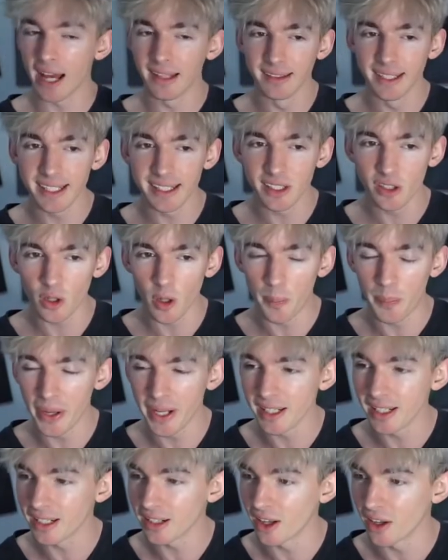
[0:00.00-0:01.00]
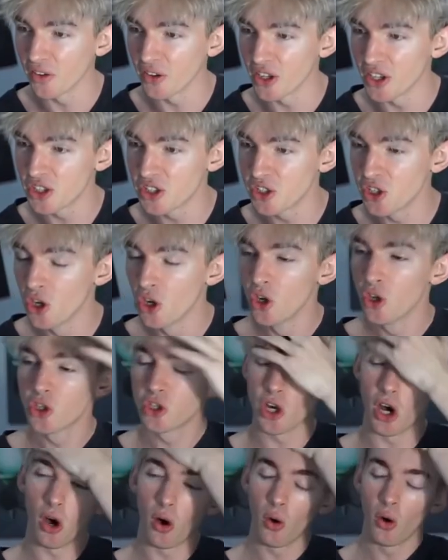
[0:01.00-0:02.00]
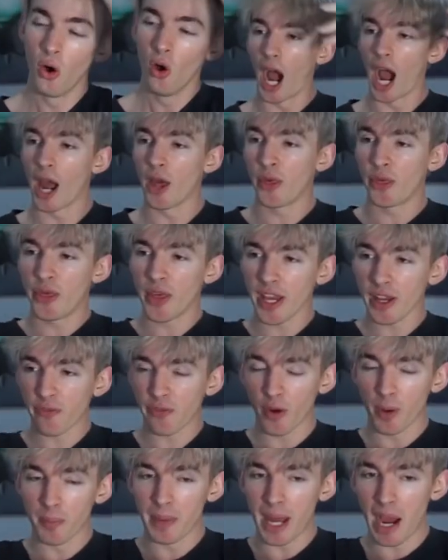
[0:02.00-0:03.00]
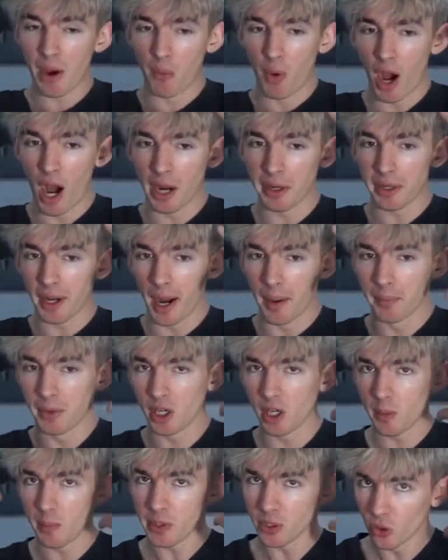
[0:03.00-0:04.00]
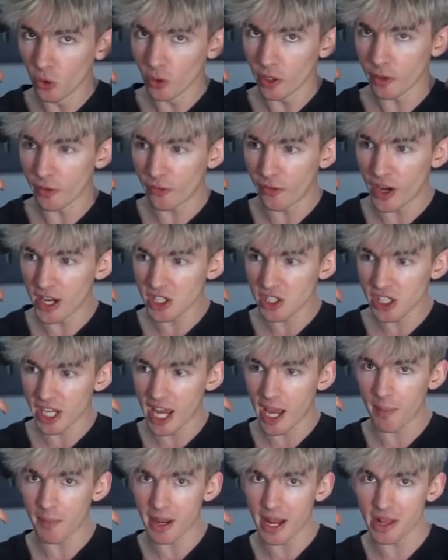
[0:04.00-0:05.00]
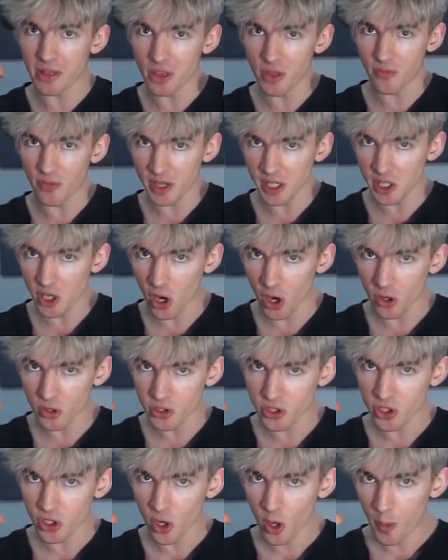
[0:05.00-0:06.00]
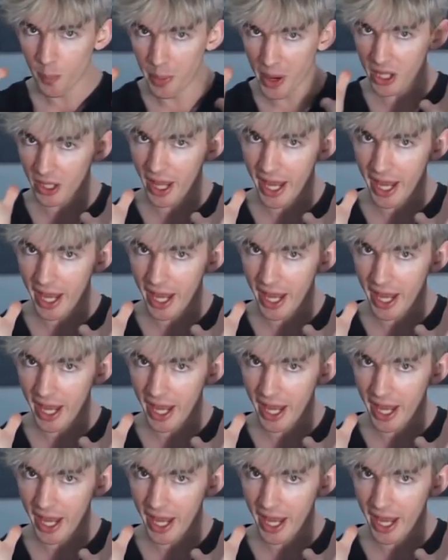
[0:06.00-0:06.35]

I need your opinion on this. So I think from now on, I'm going to be doing face cam in the videos, but